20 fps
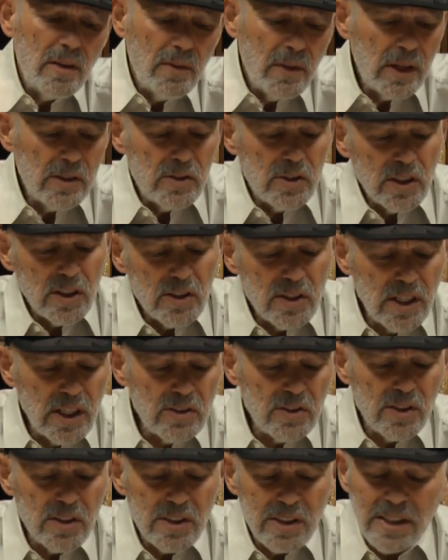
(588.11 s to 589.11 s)
that
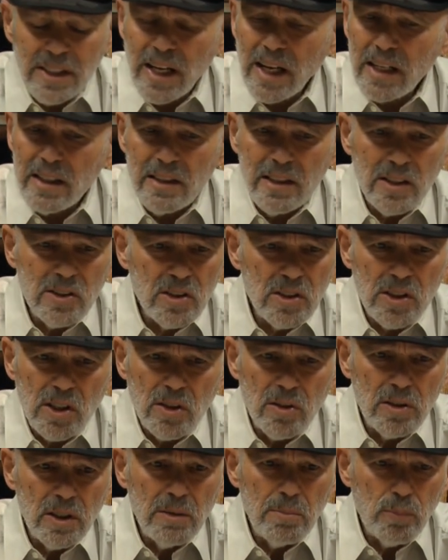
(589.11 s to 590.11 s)
success is not
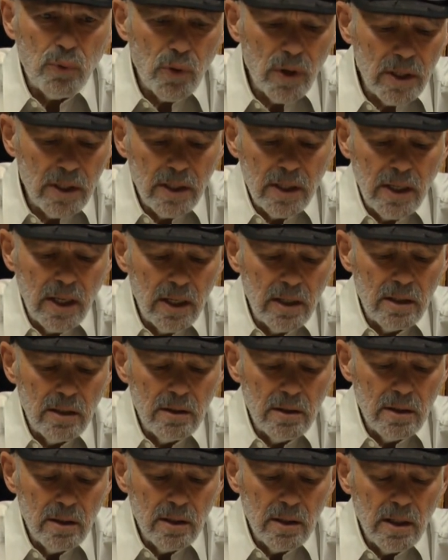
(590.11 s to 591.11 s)
necessarily
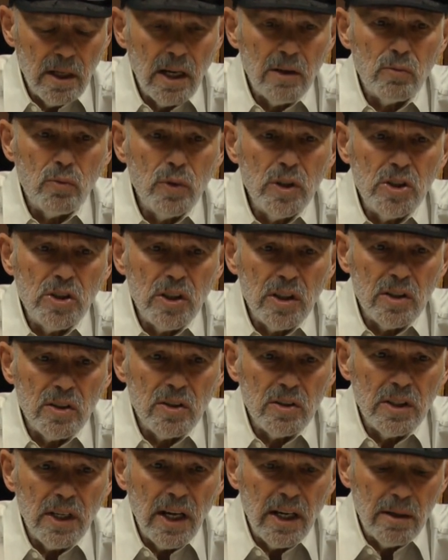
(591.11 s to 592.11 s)
predicated on reaching
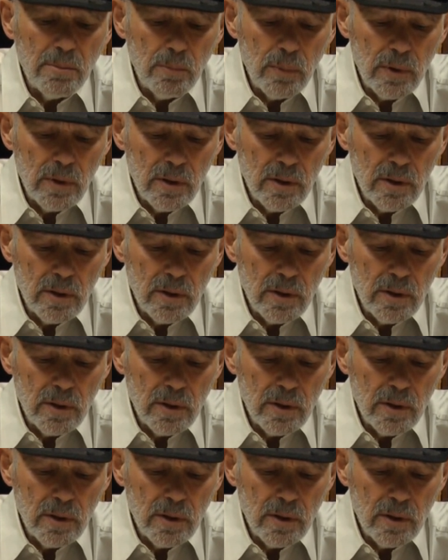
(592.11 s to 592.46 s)
the top.